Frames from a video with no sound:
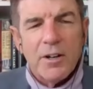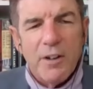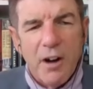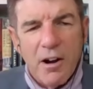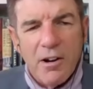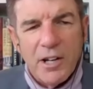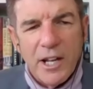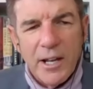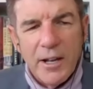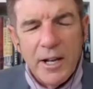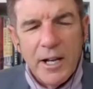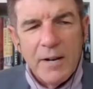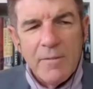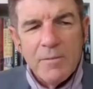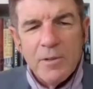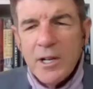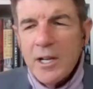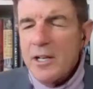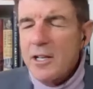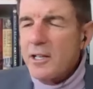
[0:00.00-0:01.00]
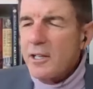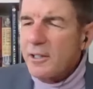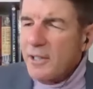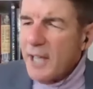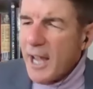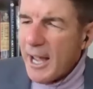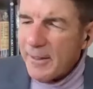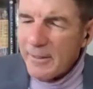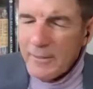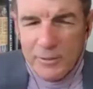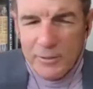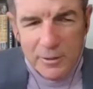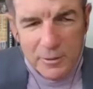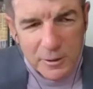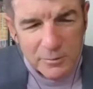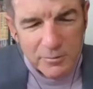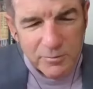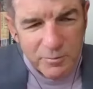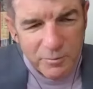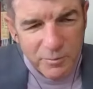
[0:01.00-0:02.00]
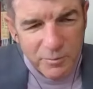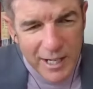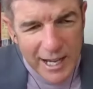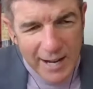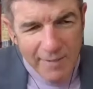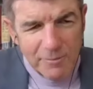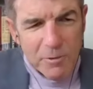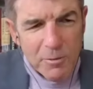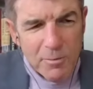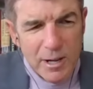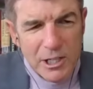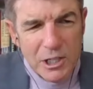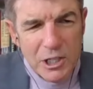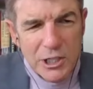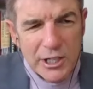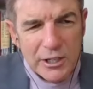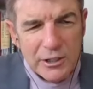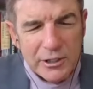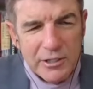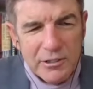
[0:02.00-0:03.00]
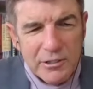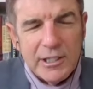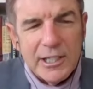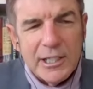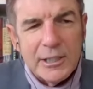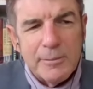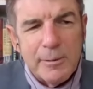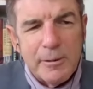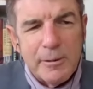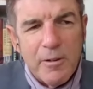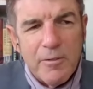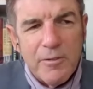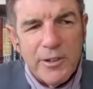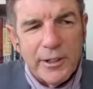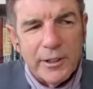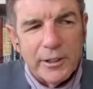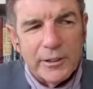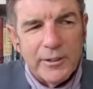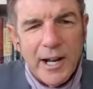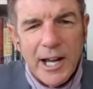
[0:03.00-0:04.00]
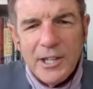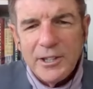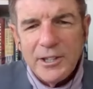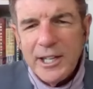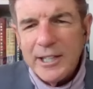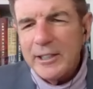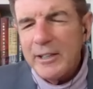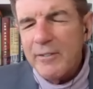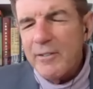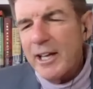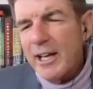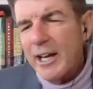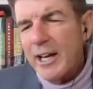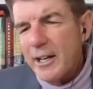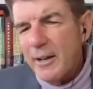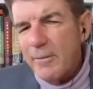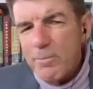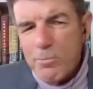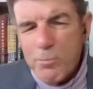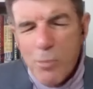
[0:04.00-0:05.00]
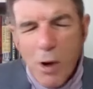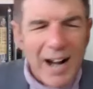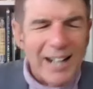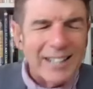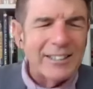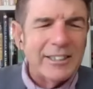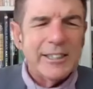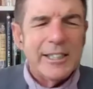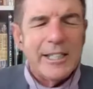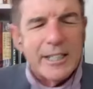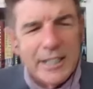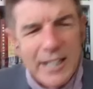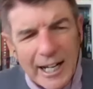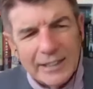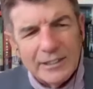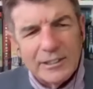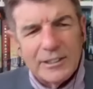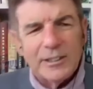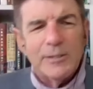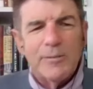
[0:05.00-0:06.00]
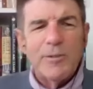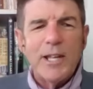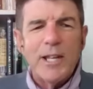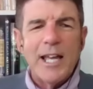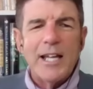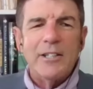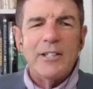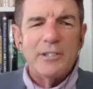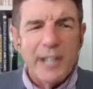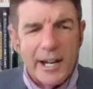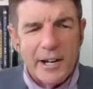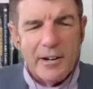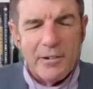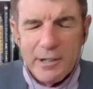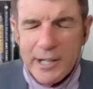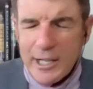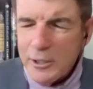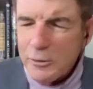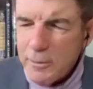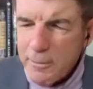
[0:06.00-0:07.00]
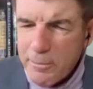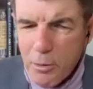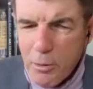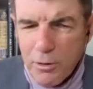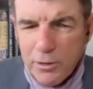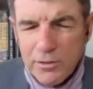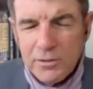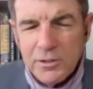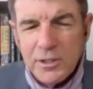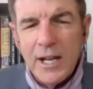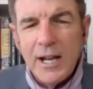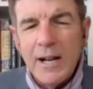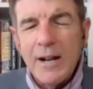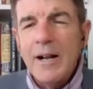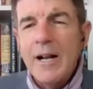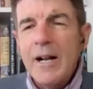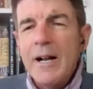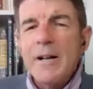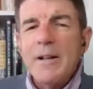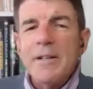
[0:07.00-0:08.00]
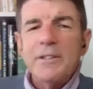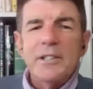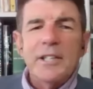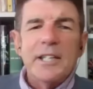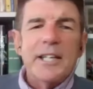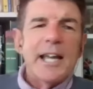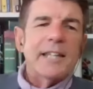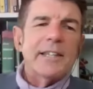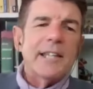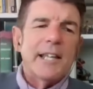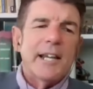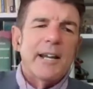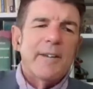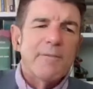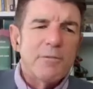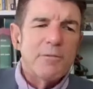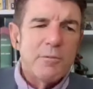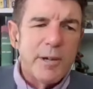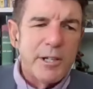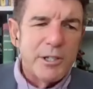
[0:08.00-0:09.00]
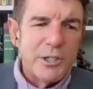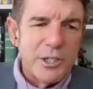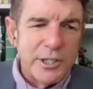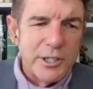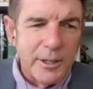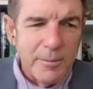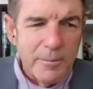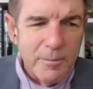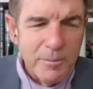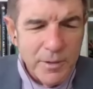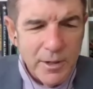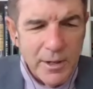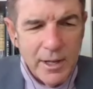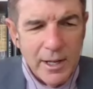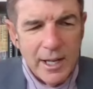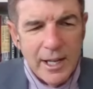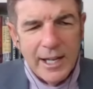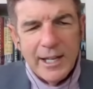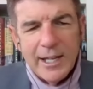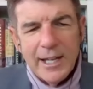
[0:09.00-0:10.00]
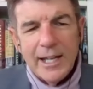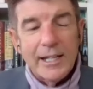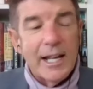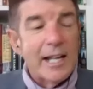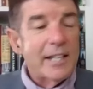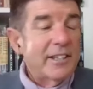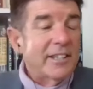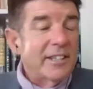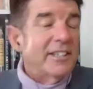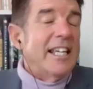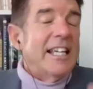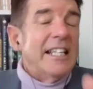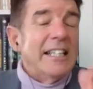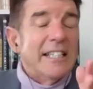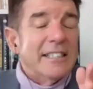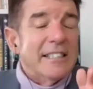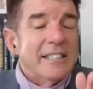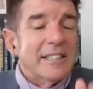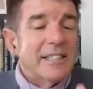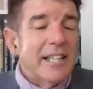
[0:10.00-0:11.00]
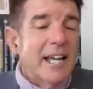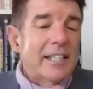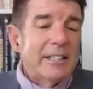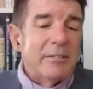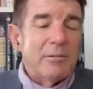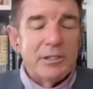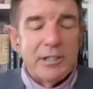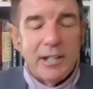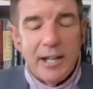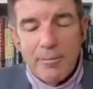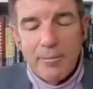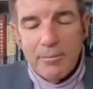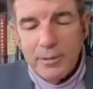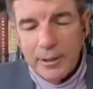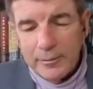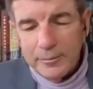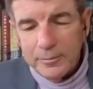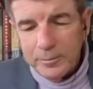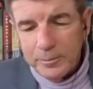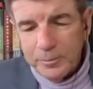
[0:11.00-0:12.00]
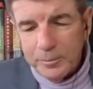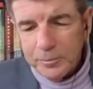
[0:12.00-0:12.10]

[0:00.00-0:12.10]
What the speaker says: Mark Carney. And if there's information out there that needs to be revealed, I think they've got enough moxie, guts, and integrity as reporters to get that information out. And I think that's exactly what's happening.